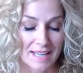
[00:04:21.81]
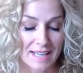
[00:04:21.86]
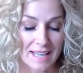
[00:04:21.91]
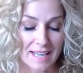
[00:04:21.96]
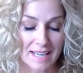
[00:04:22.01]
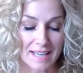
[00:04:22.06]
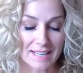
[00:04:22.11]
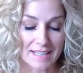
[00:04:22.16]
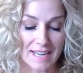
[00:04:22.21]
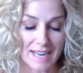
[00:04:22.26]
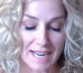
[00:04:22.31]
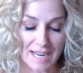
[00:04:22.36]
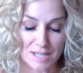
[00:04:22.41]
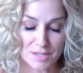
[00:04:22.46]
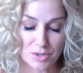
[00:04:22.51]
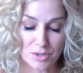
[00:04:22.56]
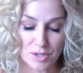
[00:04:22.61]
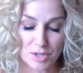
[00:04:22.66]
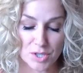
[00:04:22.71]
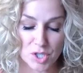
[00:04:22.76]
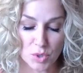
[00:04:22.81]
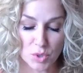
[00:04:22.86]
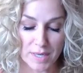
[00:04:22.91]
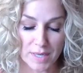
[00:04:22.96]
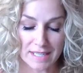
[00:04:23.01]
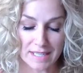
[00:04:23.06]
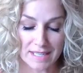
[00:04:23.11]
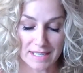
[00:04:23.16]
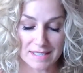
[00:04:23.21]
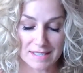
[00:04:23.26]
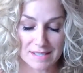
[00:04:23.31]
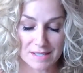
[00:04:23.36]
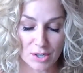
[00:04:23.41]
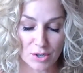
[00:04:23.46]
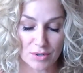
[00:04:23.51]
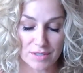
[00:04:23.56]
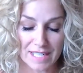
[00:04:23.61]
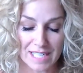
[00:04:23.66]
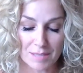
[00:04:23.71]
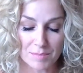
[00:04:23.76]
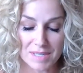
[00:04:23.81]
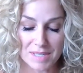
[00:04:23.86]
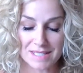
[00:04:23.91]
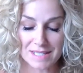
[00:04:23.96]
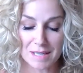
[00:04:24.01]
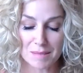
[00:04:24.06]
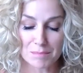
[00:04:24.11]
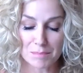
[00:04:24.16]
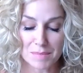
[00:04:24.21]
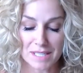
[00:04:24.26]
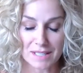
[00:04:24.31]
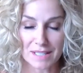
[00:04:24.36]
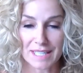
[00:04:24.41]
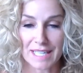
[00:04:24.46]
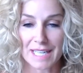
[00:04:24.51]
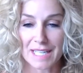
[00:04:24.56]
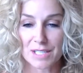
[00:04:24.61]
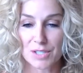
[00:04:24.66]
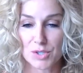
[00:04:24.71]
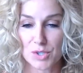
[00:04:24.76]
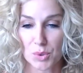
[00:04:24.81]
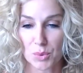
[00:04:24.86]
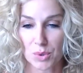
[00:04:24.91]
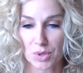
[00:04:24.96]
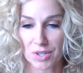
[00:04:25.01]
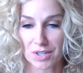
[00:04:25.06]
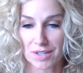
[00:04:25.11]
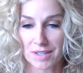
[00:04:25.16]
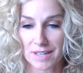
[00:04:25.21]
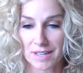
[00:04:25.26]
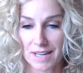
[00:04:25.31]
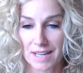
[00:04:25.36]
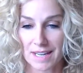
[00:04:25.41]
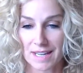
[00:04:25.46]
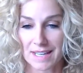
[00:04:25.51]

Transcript: And I asked her to join us. Her name is Amelia Dorn,